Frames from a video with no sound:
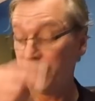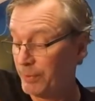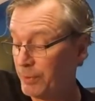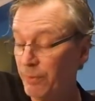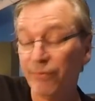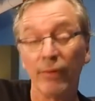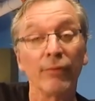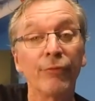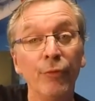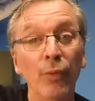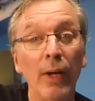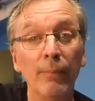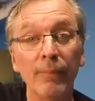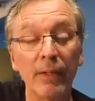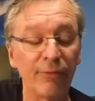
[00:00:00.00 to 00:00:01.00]
been using
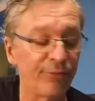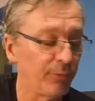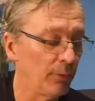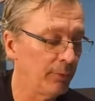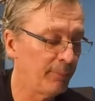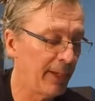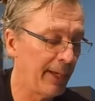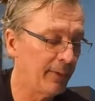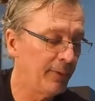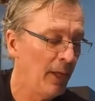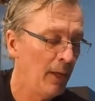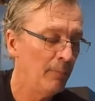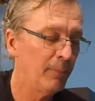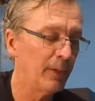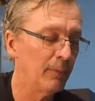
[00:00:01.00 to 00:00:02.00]
throughout. That is still the pattern,
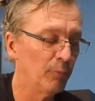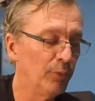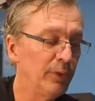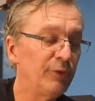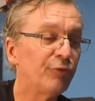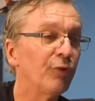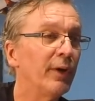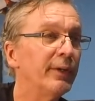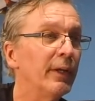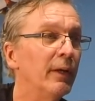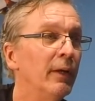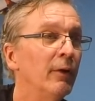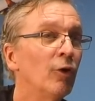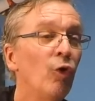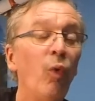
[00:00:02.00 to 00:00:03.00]
but I'm really trying to
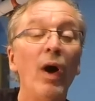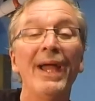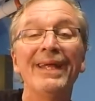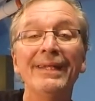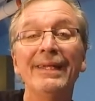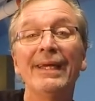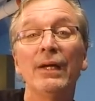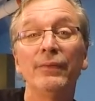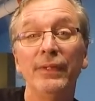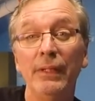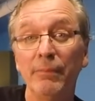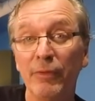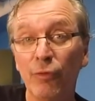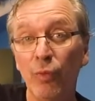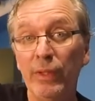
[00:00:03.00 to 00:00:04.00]
quieten down the
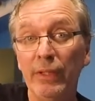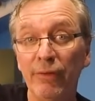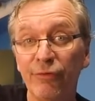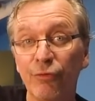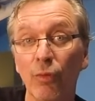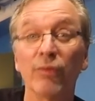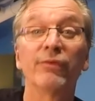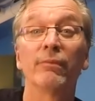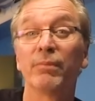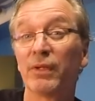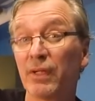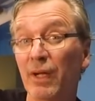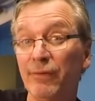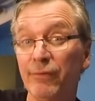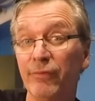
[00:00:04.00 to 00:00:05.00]
in-betweeny strokes, the
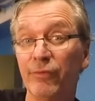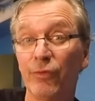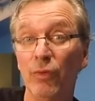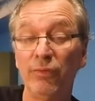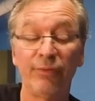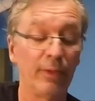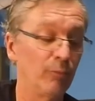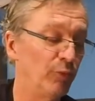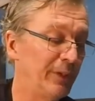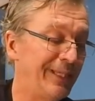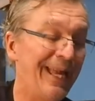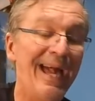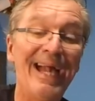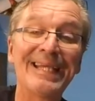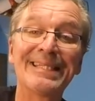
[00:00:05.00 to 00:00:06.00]
percussive strokes, and really
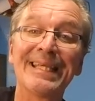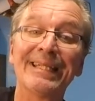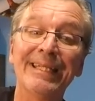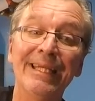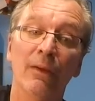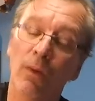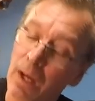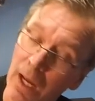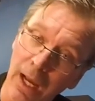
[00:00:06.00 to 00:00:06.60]
accent the 1, 2,